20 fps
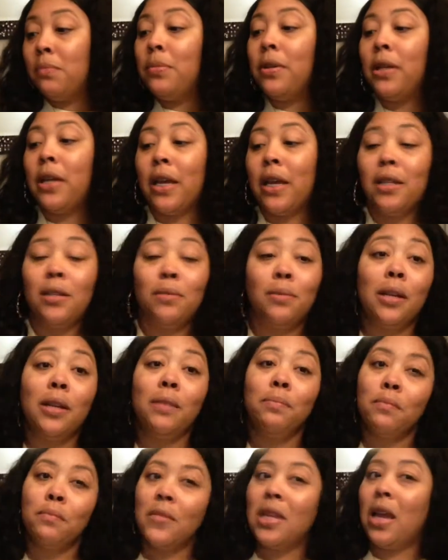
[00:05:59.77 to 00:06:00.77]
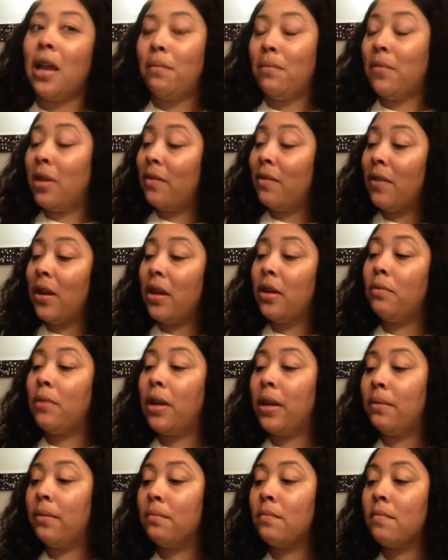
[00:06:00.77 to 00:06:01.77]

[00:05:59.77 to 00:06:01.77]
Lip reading: But guess what? I'm going to find a way.